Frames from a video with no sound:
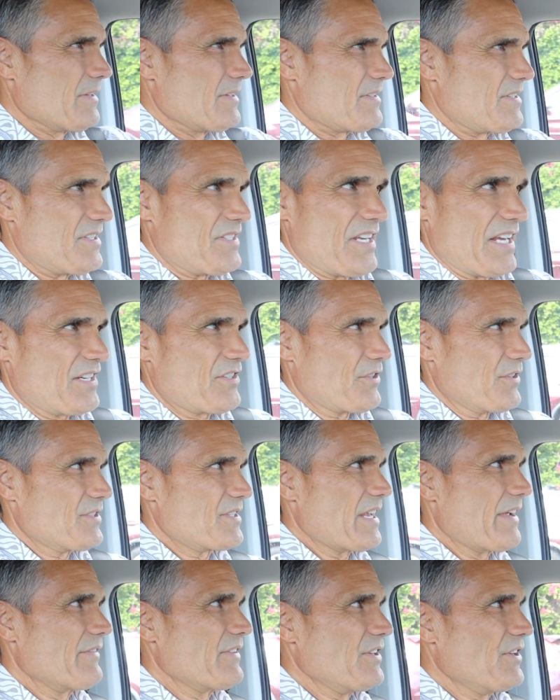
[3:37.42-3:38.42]
6 or
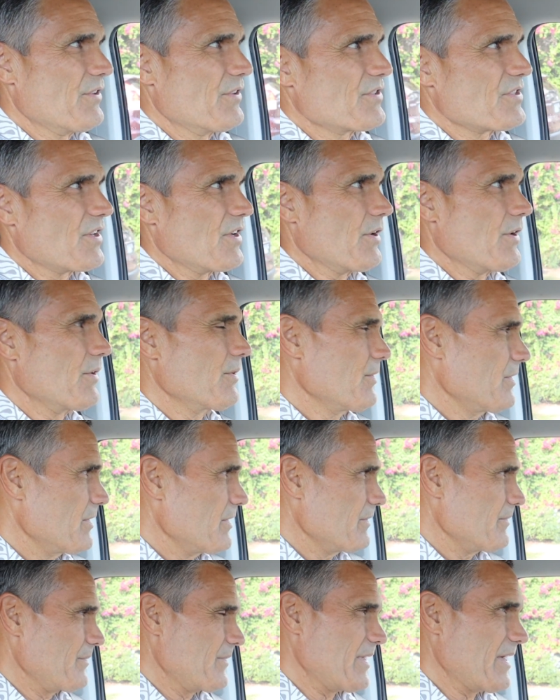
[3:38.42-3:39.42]
7 years ago,
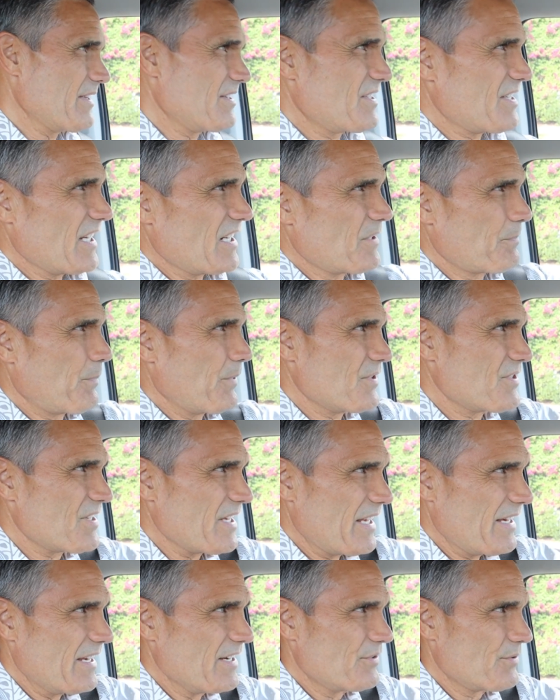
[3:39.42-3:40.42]
a
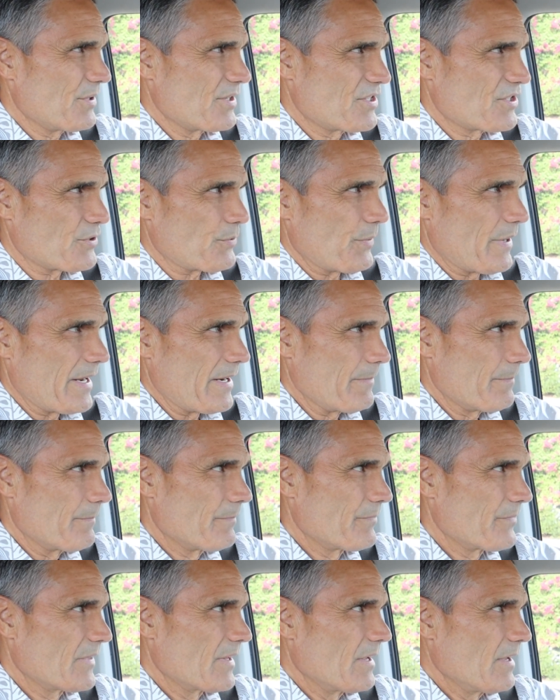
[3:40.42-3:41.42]
6% interest rate
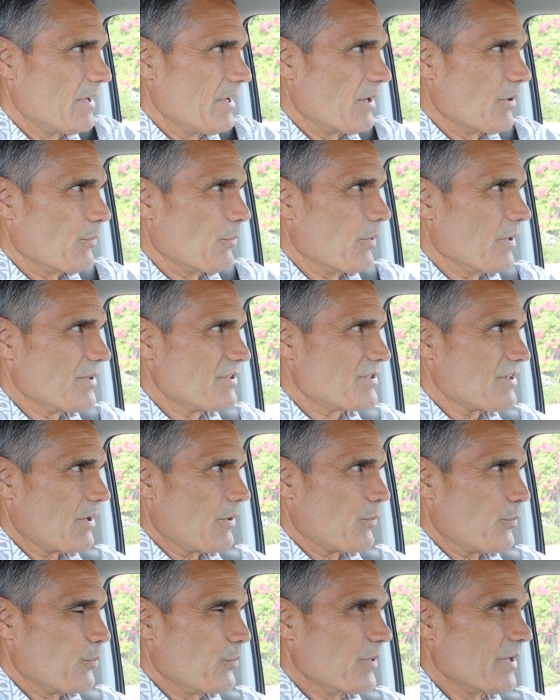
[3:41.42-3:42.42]
was
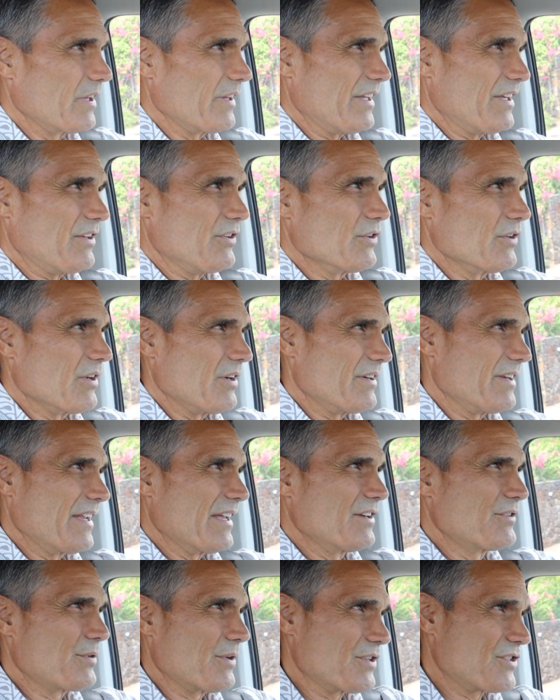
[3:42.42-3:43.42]
a really good
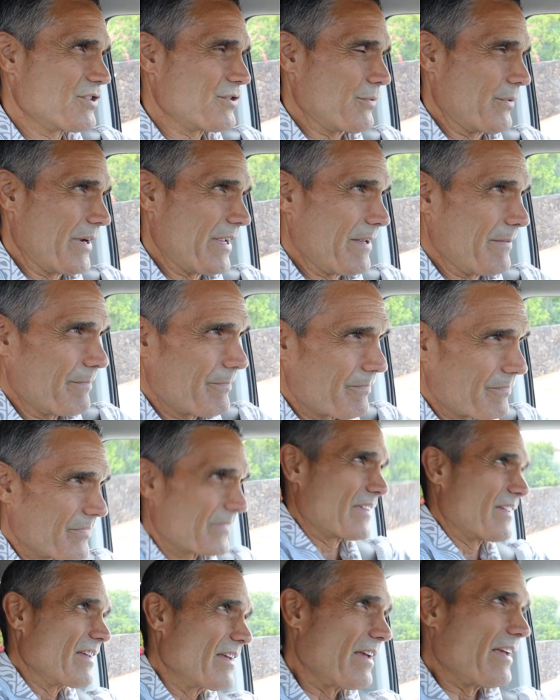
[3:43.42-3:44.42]
interest rate.
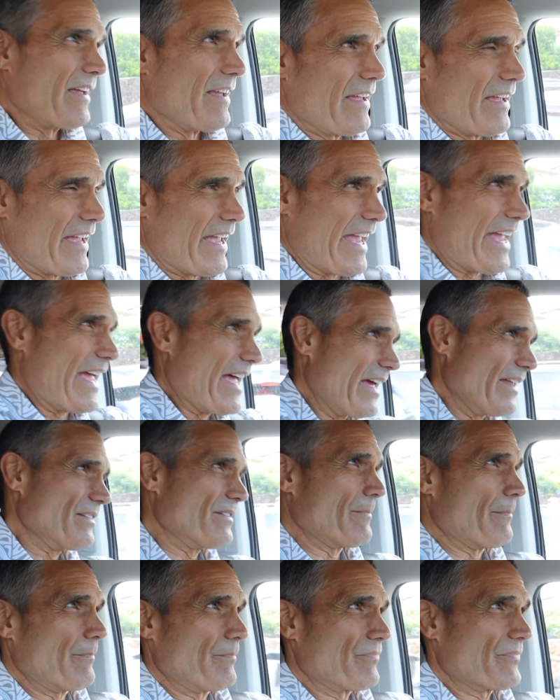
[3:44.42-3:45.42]

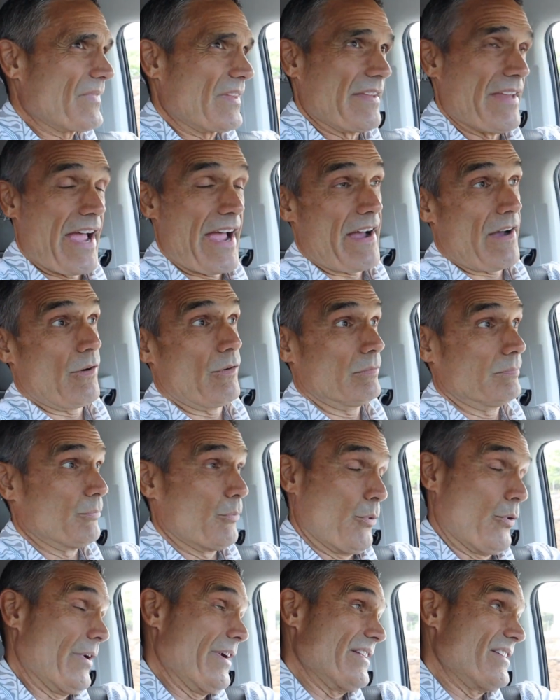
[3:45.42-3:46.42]
And now
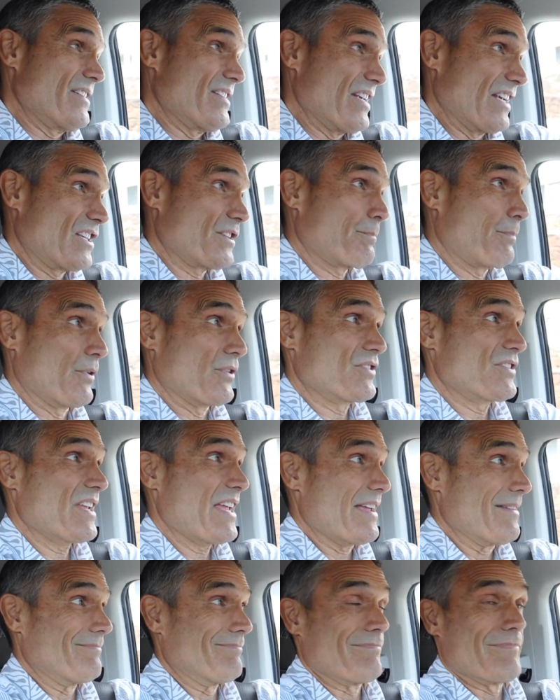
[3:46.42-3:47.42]
we're at
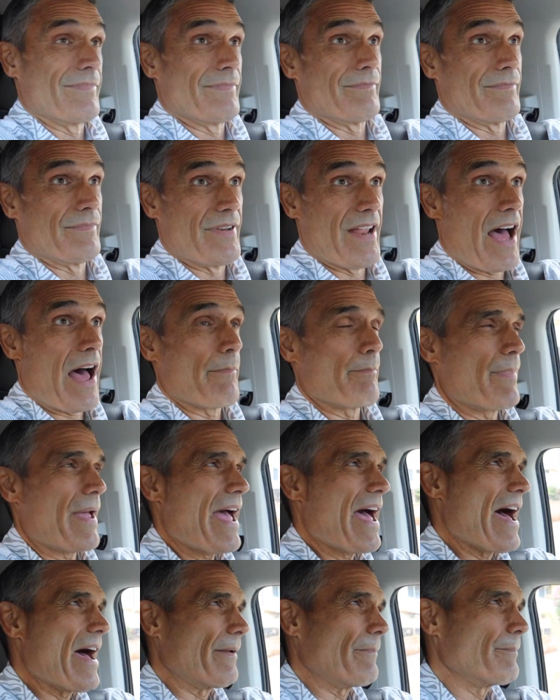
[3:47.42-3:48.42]
6%. Not
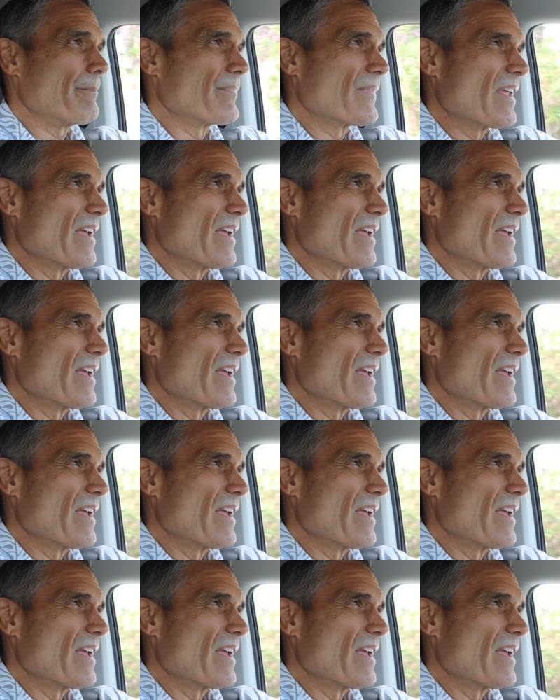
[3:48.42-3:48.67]
bad.